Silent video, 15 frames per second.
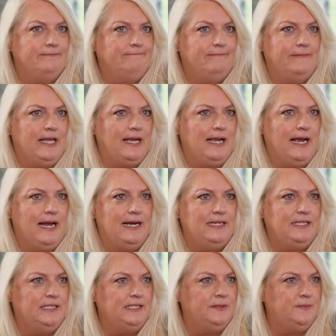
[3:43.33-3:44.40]
kind
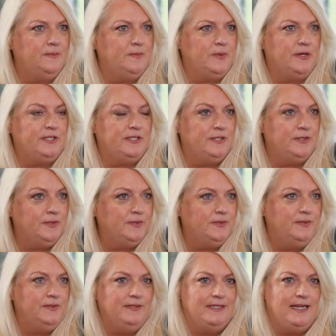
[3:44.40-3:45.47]
of just
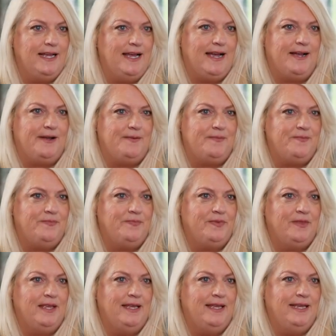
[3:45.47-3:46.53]
pursued, um,
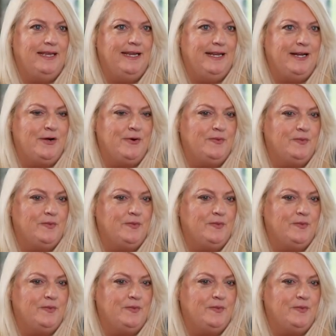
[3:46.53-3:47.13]
you know,